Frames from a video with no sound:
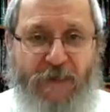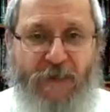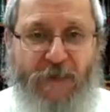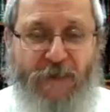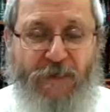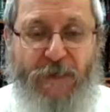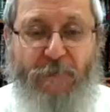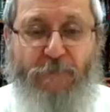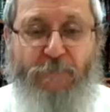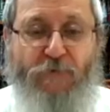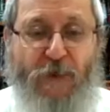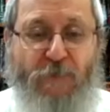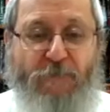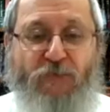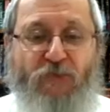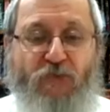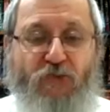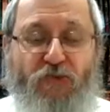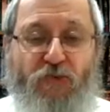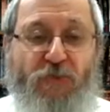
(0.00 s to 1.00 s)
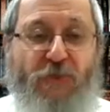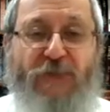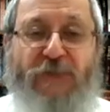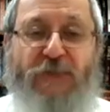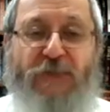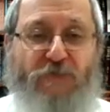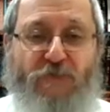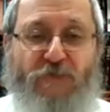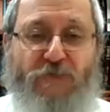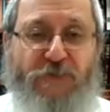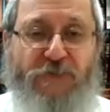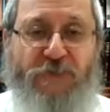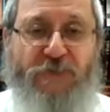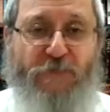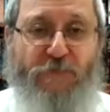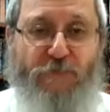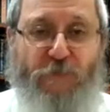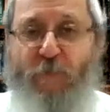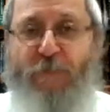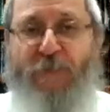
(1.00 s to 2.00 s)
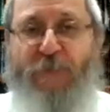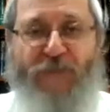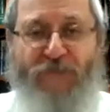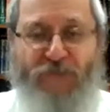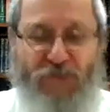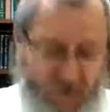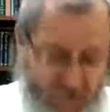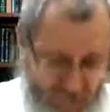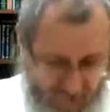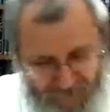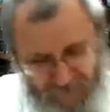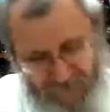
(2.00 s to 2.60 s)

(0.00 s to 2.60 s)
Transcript: they prematurely used it for pleasure.